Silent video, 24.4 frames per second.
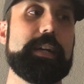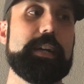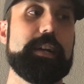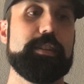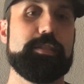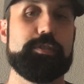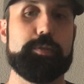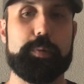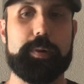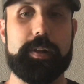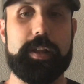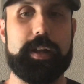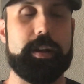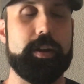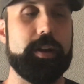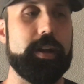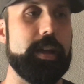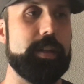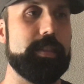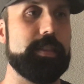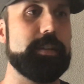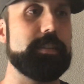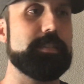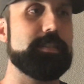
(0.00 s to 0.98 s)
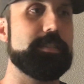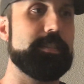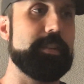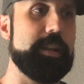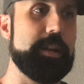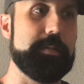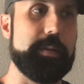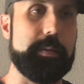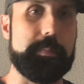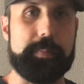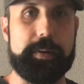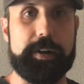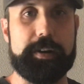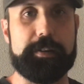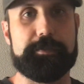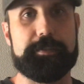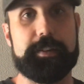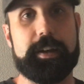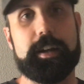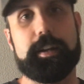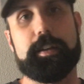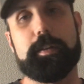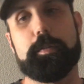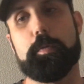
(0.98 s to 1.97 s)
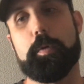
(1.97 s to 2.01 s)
So we're like, okay, this is going to be perfect.